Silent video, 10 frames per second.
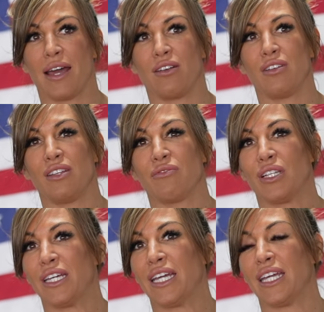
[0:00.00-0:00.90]
I don't
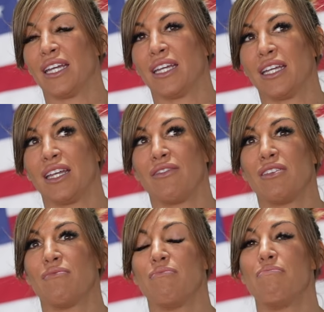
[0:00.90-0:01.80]
really
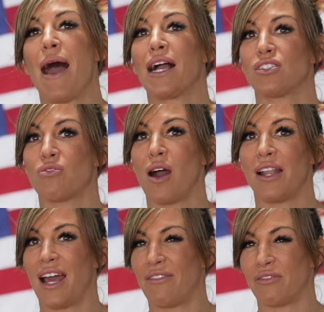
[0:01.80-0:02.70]
even back
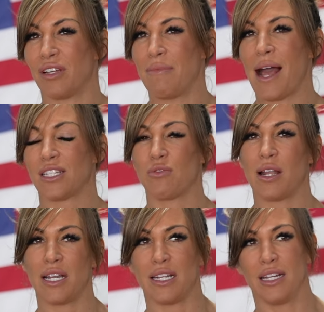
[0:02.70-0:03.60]
squat, haven't really back
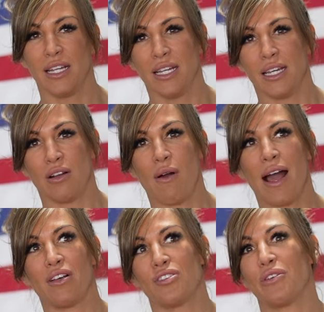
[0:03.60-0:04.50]
squatted in a
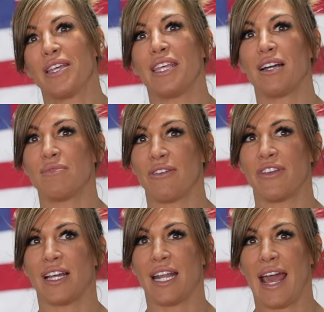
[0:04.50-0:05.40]
while, so I think I'm
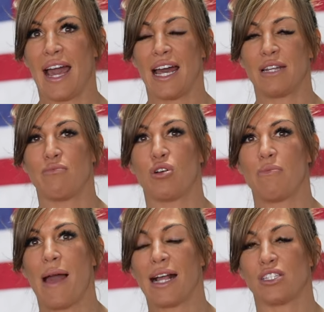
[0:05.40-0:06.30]
definitely going to add more
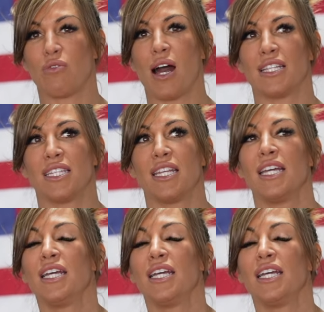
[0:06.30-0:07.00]
back squats